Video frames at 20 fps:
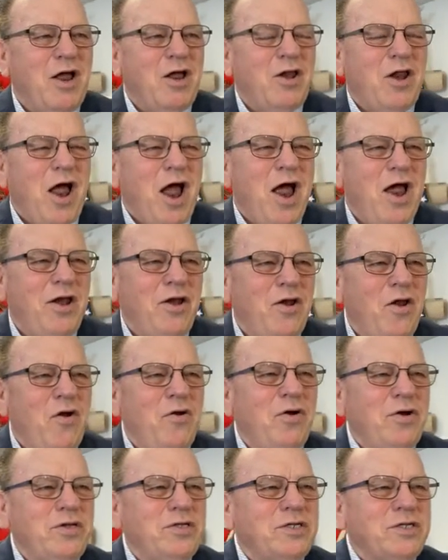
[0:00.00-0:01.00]
I
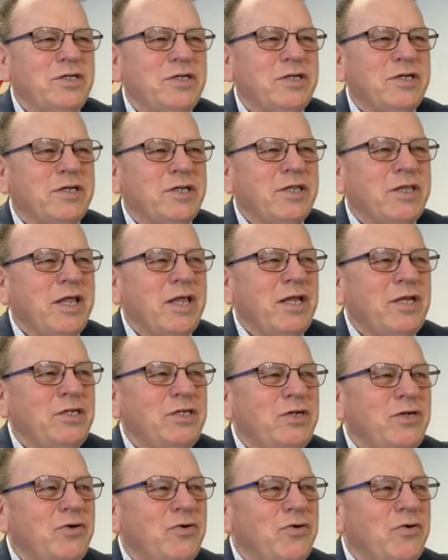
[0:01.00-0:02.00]
noticed
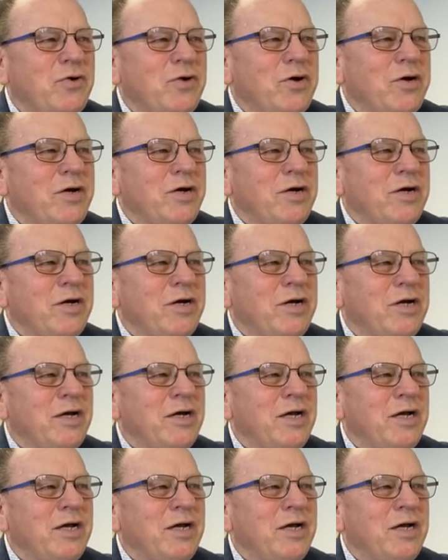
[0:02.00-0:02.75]
that you were